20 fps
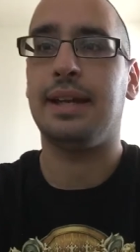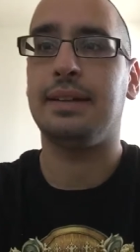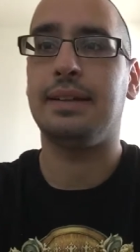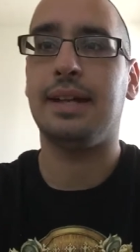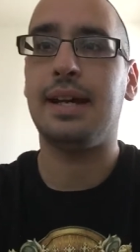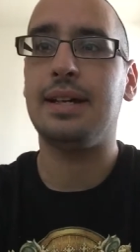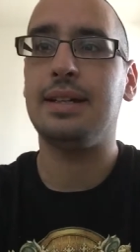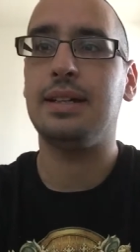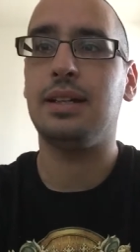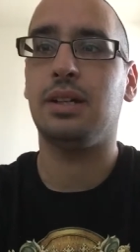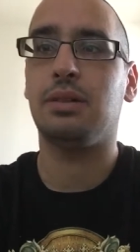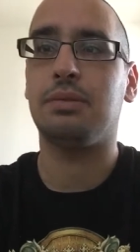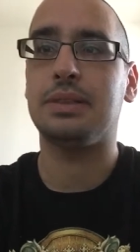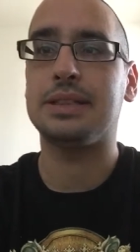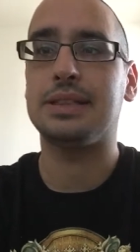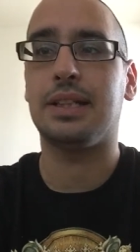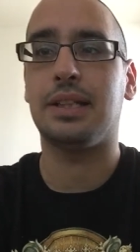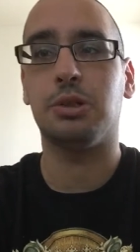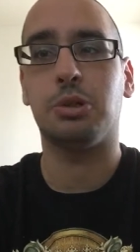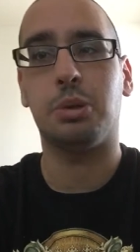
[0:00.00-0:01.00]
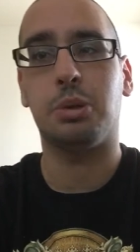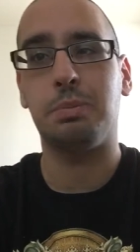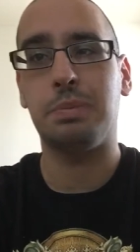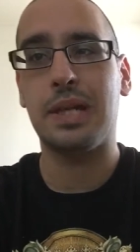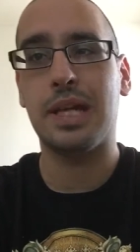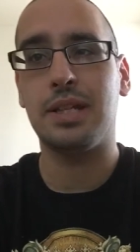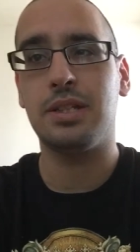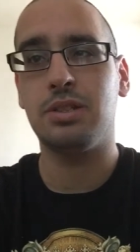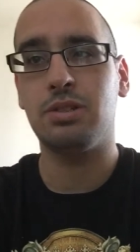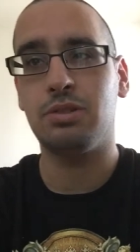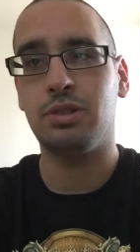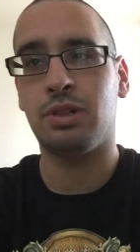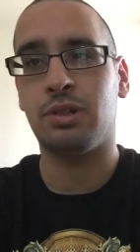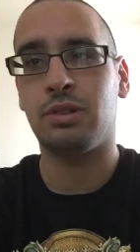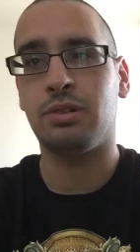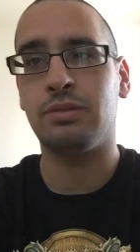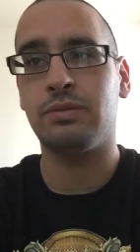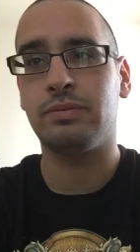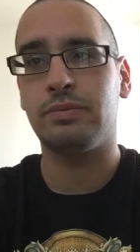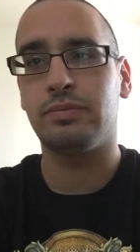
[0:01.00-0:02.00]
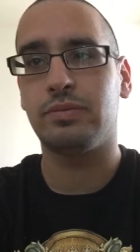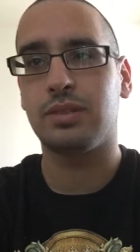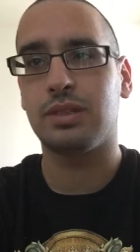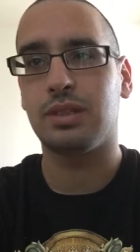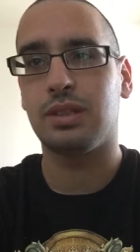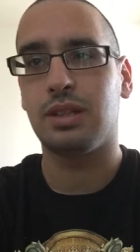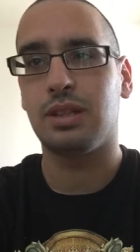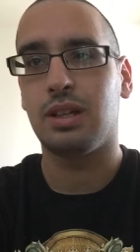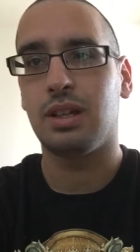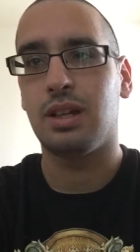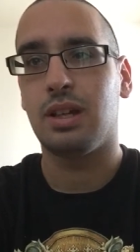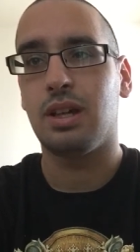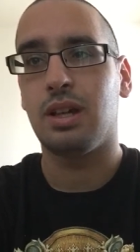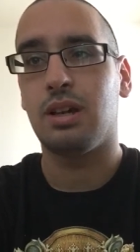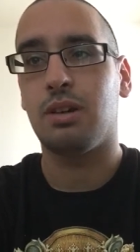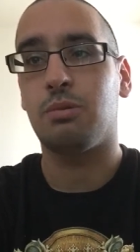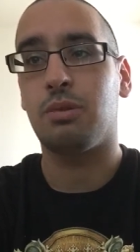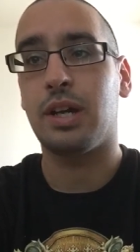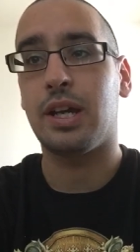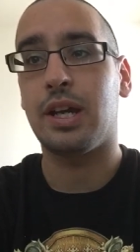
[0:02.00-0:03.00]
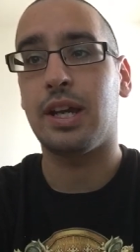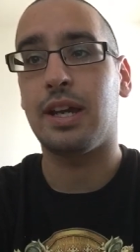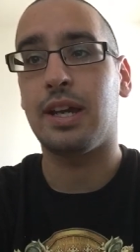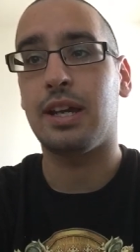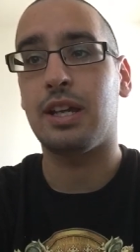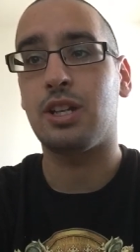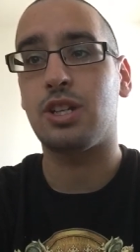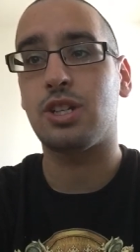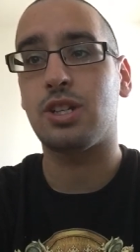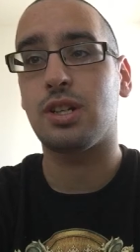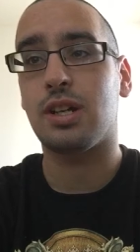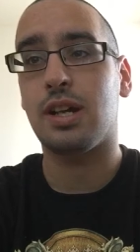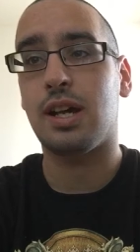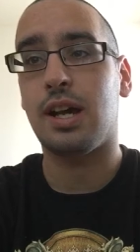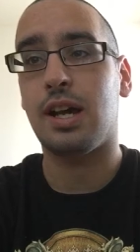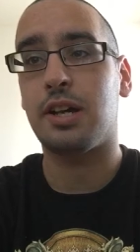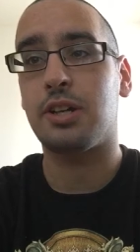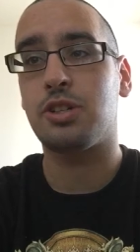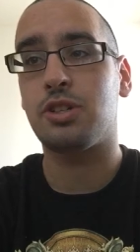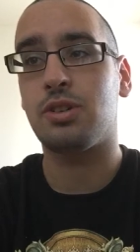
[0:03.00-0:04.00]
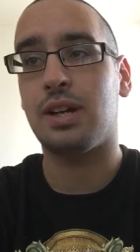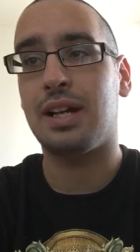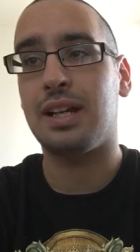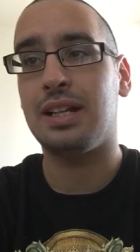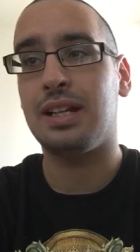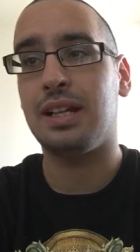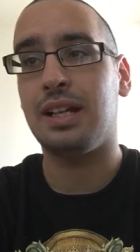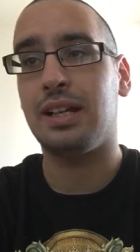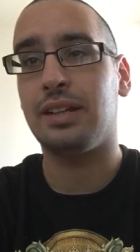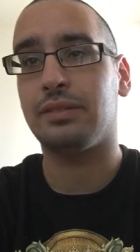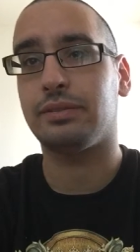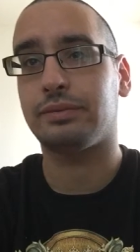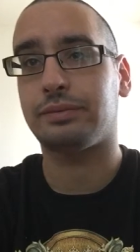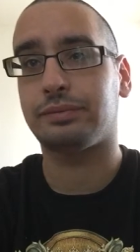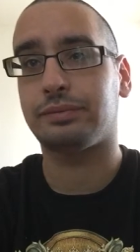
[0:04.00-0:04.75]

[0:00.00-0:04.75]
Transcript: and the other was the European Union, which actually